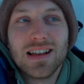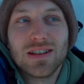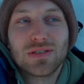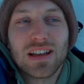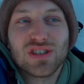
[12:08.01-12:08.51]

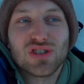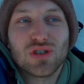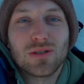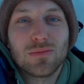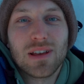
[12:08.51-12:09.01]
So I
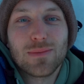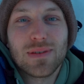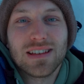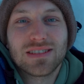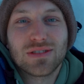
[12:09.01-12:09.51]
should maybe
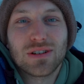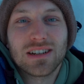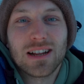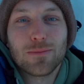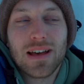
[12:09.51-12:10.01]
start
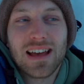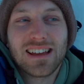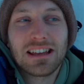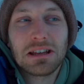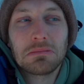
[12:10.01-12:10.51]
heading
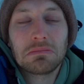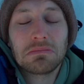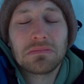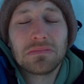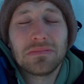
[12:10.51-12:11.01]
back.
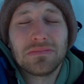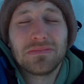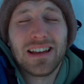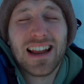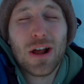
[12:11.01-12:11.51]

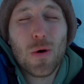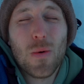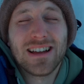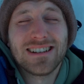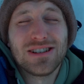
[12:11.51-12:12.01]
But I don't
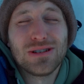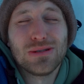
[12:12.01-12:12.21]
want to.